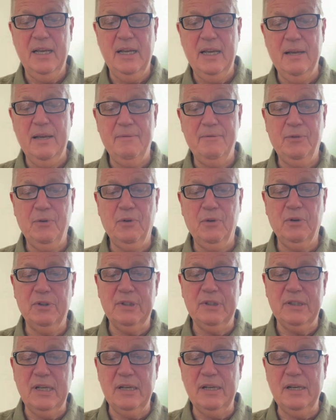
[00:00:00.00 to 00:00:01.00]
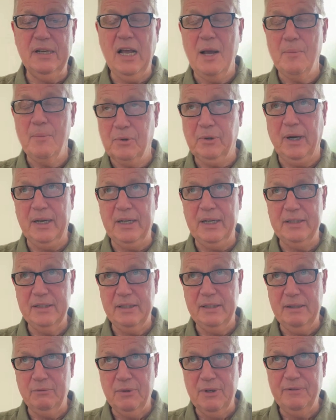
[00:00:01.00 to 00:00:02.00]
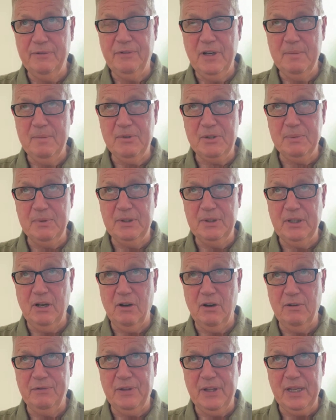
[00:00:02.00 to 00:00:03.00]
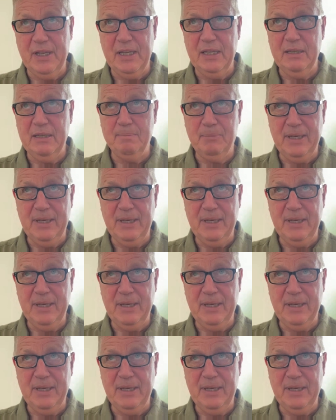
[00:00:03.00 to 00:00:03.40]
um, for an upgrade and refurbishment of the